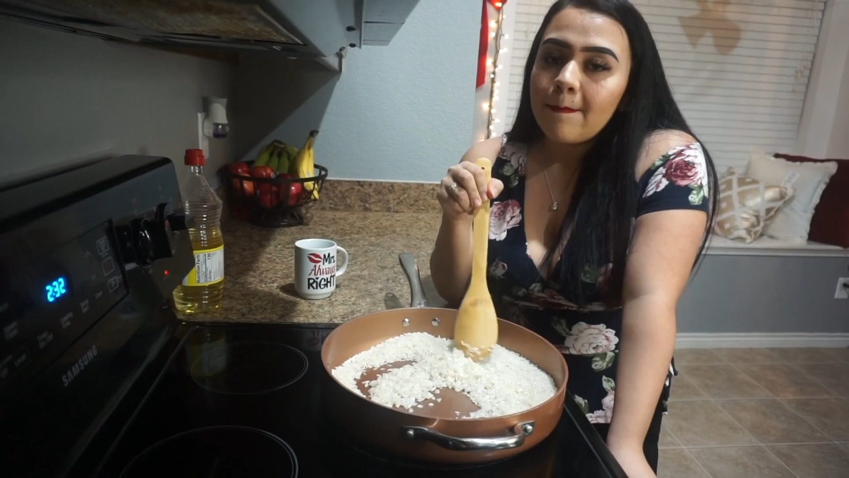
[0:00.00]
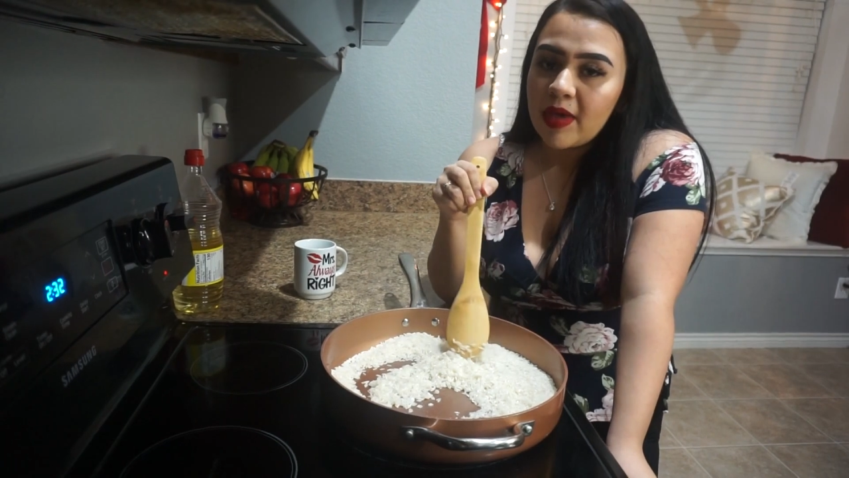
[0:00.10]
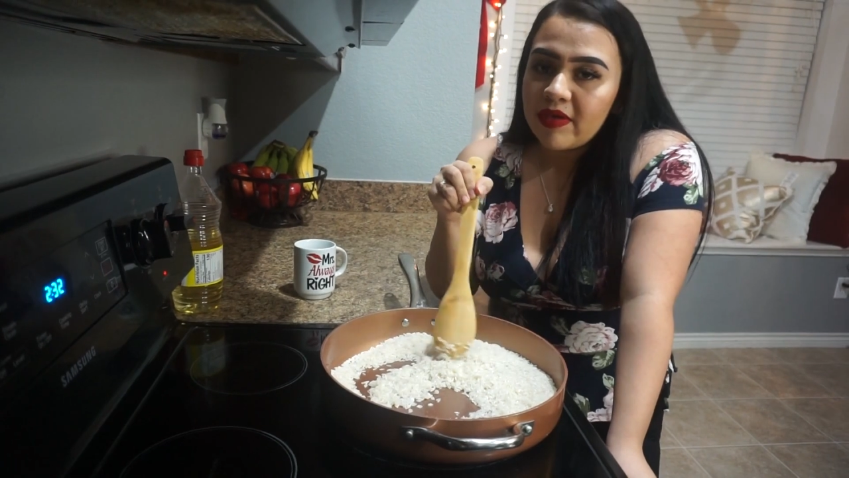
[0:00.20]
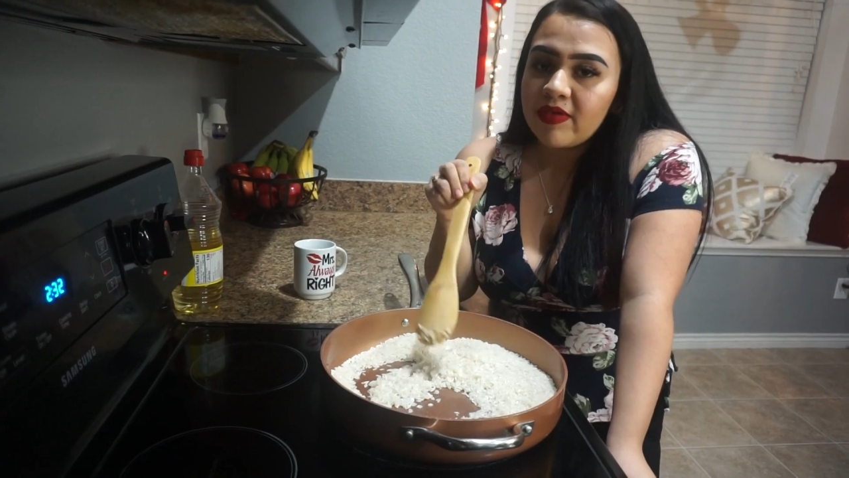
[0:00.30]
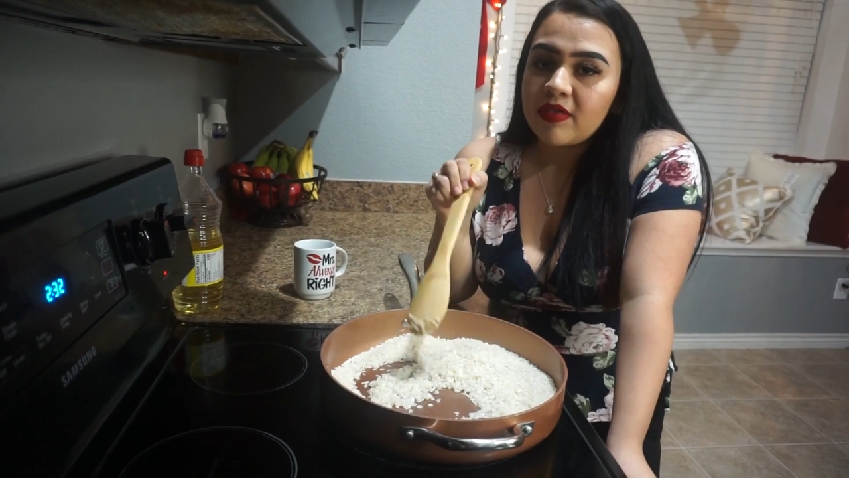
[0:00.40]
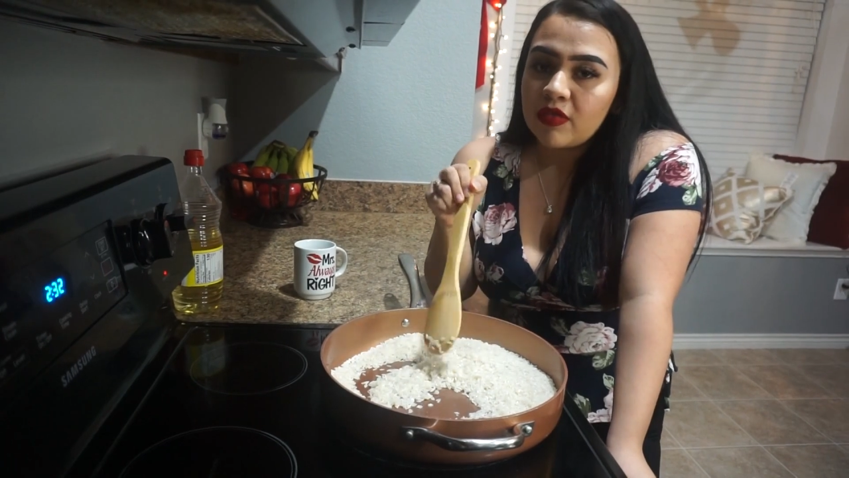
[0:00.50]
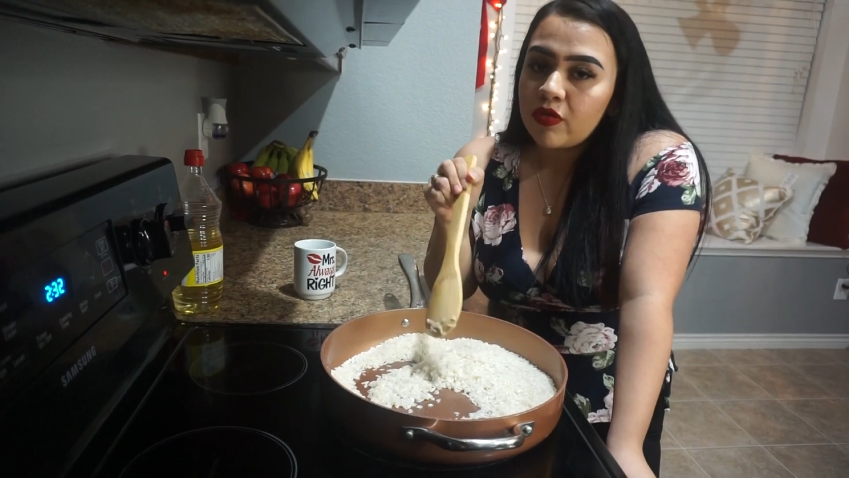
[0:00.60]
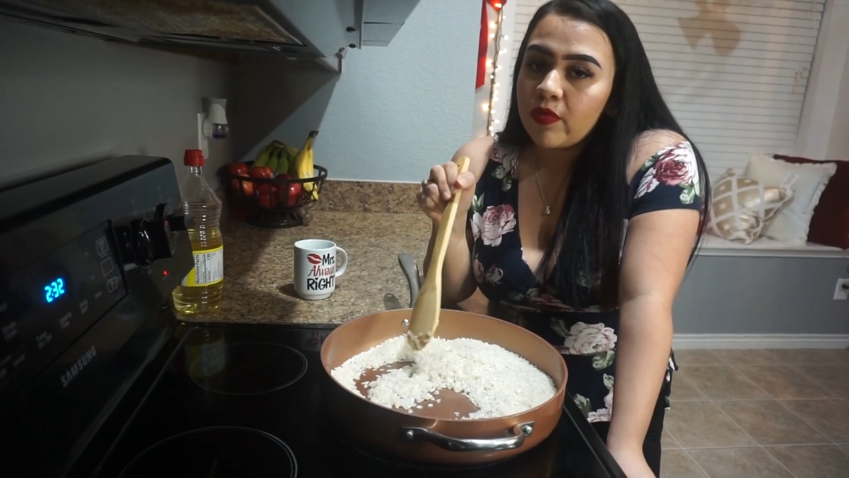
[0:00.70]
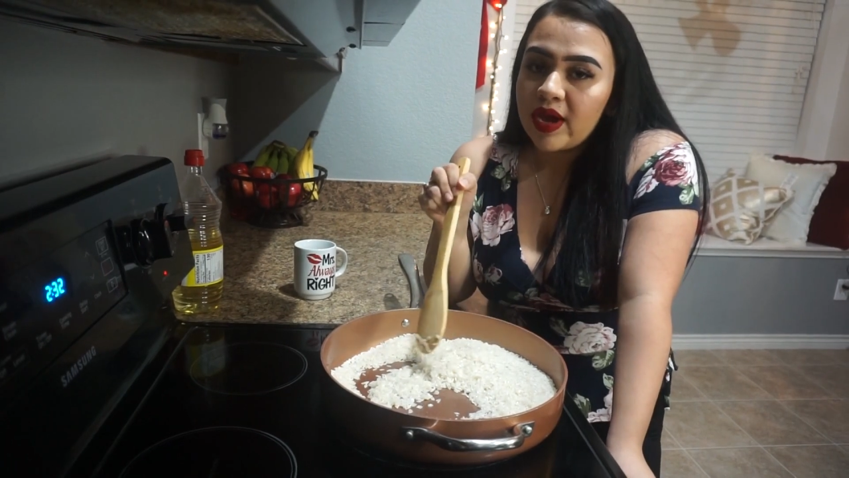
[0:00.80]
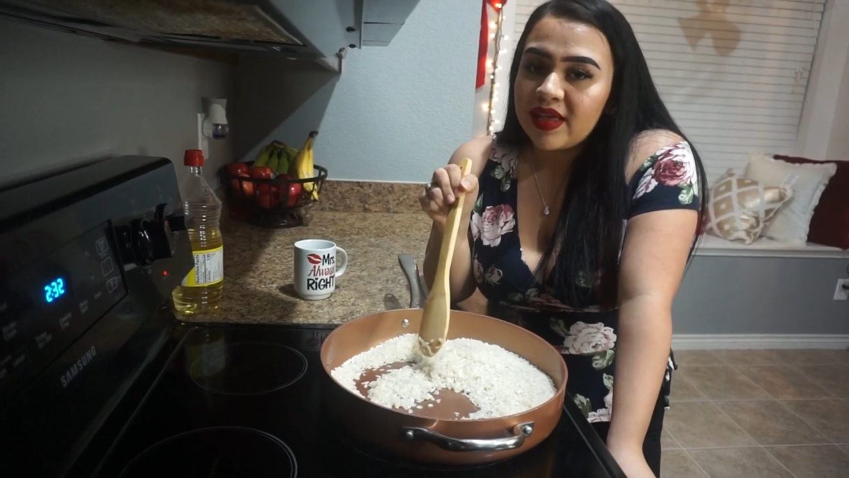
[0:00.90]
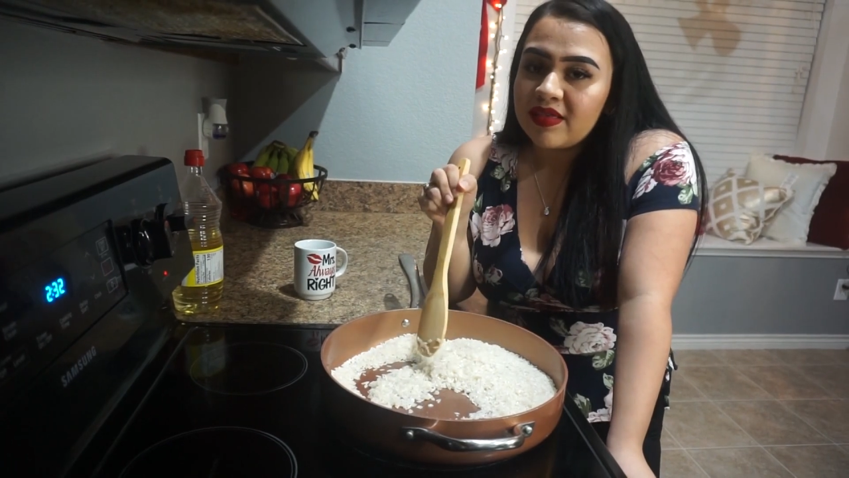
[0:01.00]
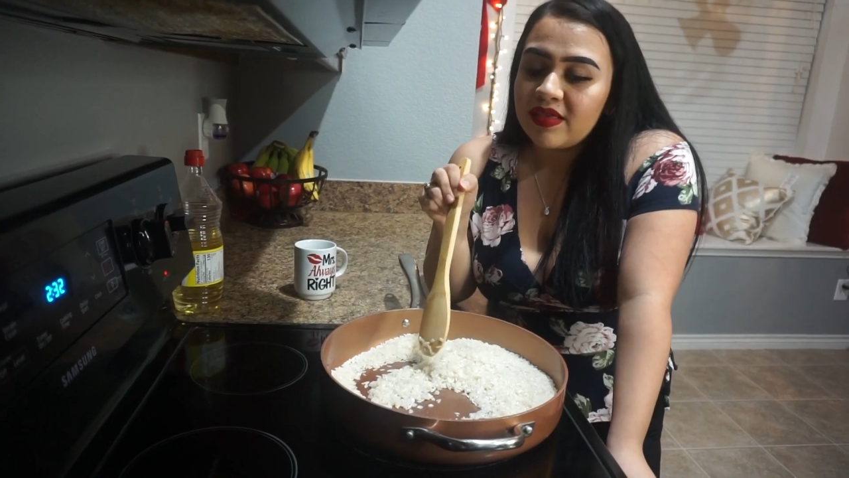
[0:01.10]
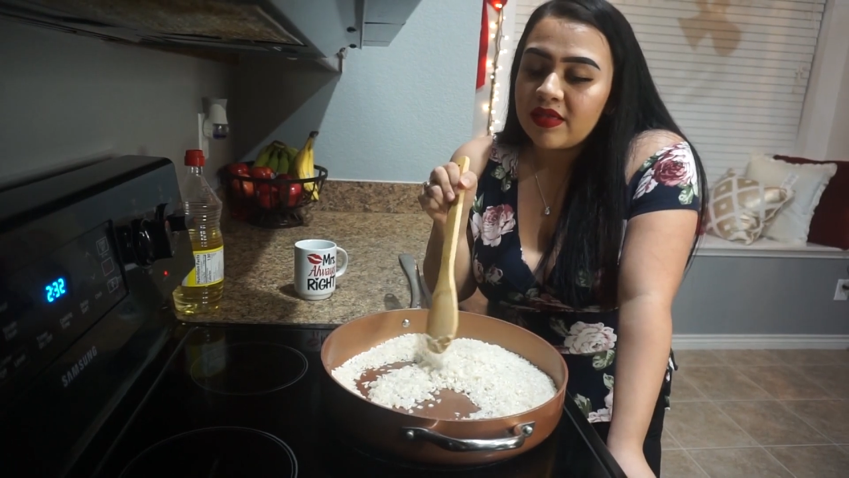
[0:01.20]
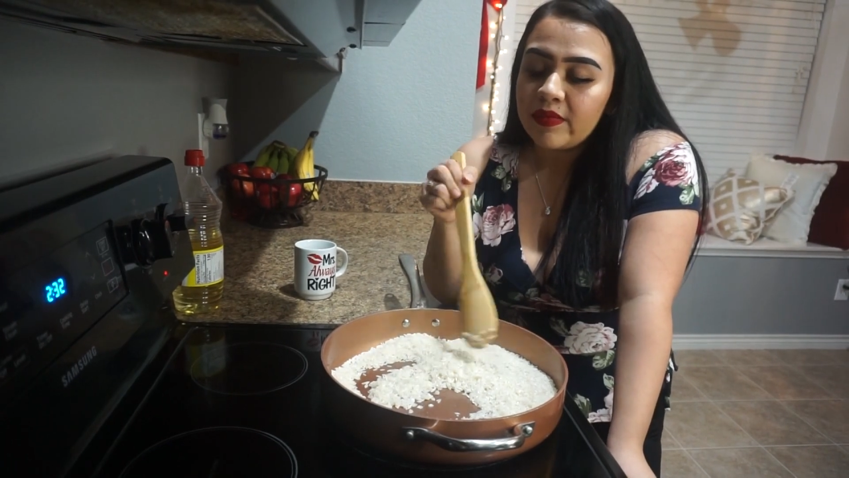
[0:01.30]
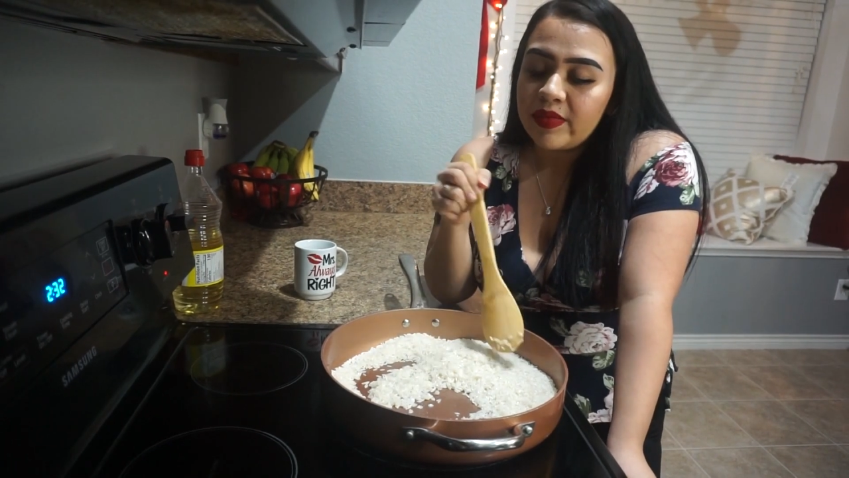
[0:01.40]
babysit the rice
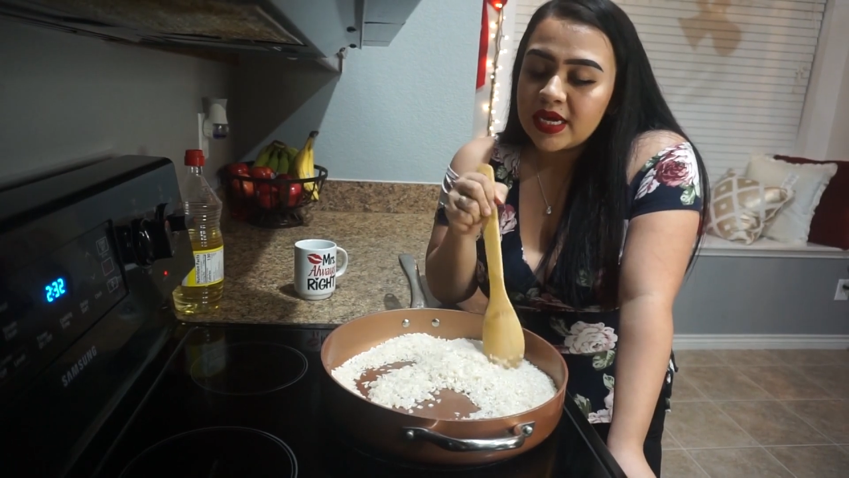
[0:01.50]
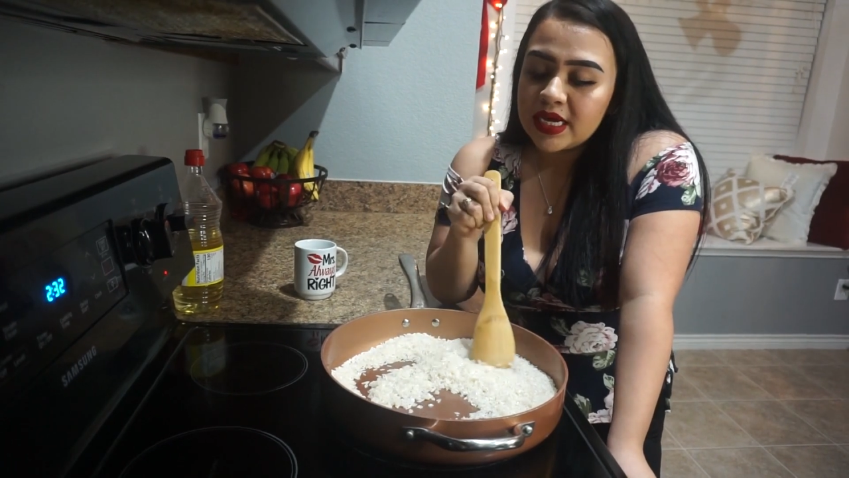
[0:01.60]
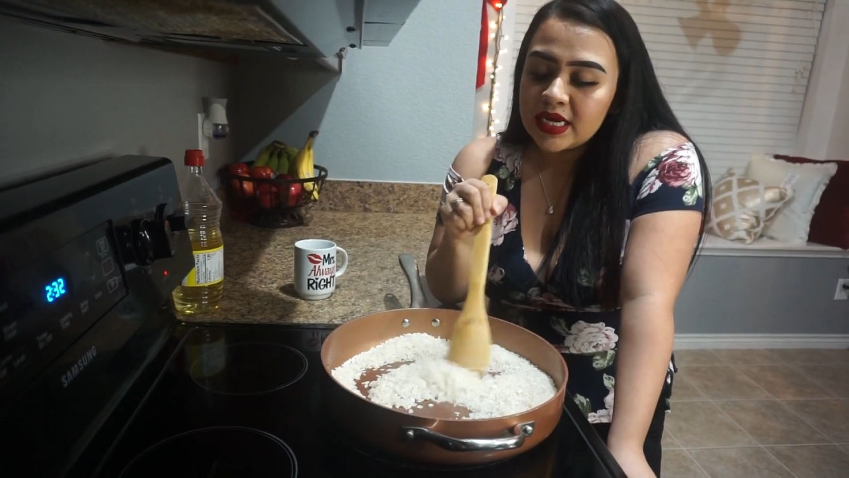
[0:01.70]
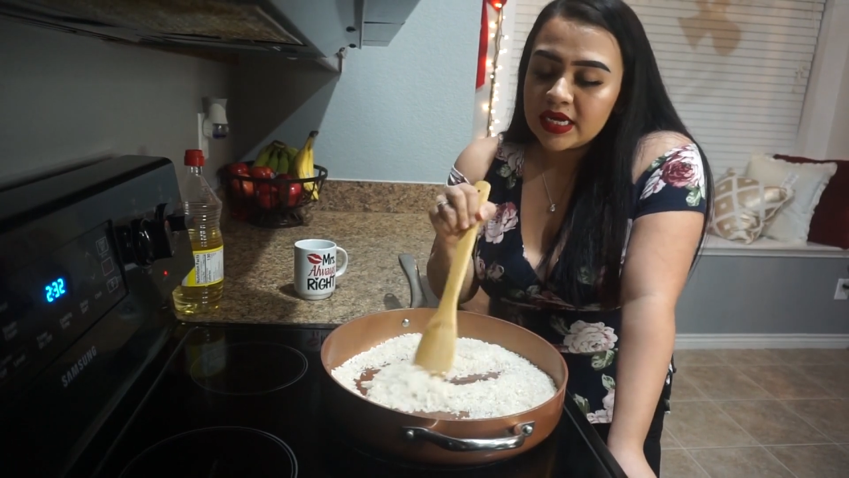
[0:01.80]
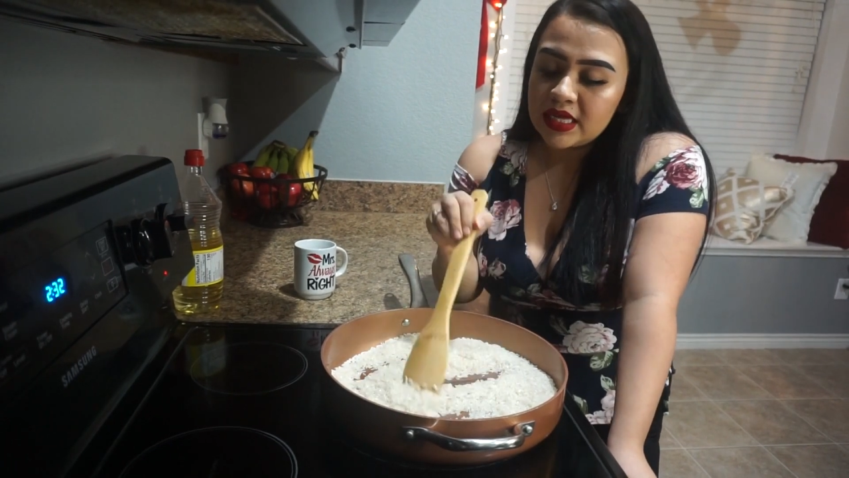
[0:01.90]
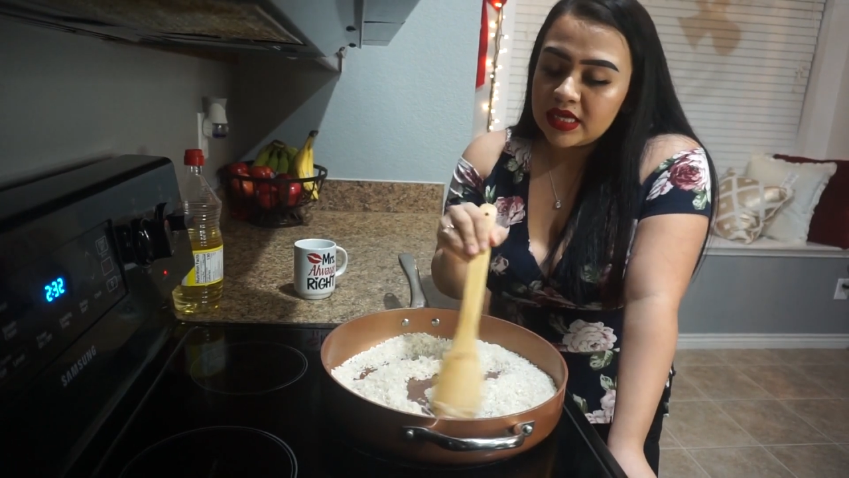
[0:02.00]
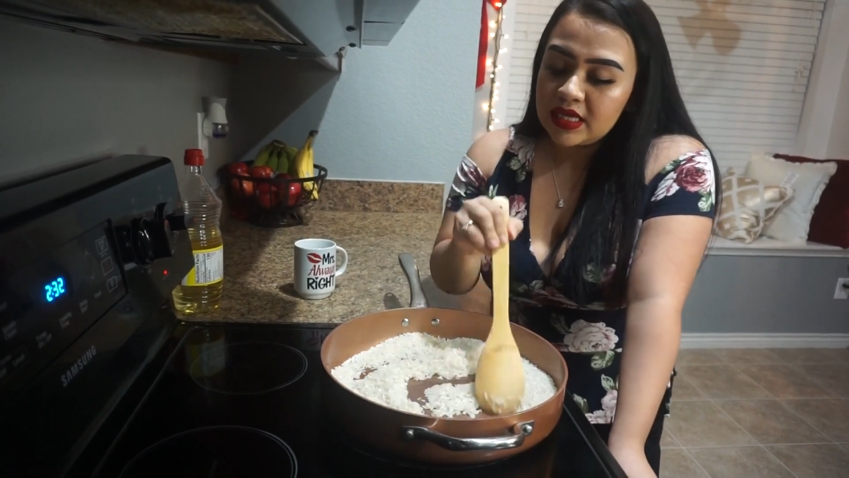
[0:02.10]
because